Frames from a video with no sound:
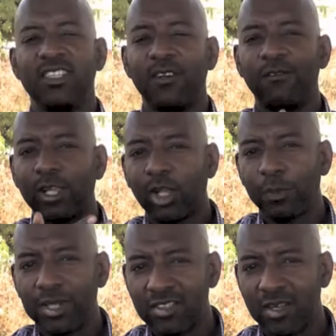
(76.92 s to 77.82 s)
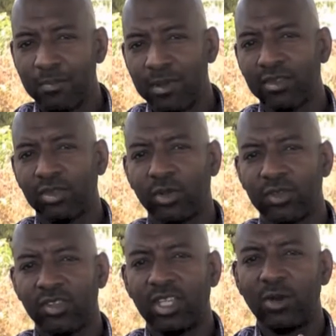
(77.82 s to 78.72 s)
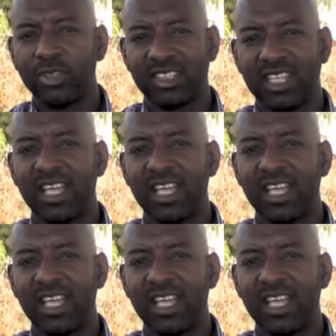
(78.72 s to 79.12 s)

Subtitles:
developing the method that was